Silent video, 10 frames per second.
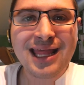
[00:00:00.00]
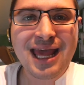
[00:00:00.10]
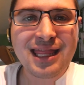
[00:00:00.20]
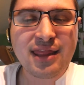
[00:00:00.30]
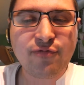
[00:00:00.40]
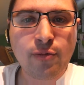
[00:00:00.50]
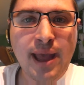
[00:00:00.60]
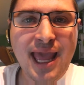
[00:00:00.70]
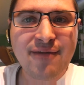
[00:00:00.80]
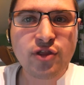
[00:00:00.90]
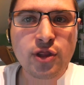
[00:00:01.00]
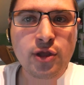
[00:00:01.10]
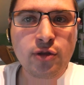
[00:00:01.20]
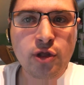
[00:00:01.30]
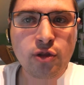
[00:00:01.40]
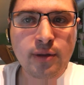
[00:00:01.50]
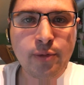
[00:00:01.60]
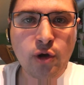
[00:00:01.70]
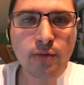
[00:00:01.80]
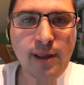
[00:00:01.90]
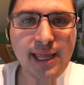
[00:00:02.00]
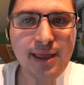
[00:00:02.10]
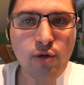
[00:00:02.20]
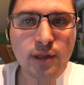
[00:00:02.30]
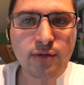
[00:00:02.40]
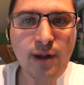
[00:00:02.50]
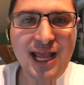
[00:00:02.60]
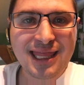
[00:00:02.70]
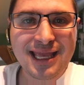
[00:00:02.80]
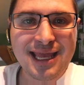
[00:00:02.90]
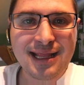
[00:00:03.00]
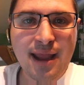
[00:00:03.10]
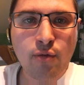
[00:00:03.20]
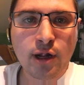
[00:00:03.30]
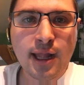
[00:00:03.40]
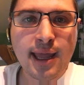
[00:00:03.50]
That is it for my afternoon news report right here on the Riley King Network.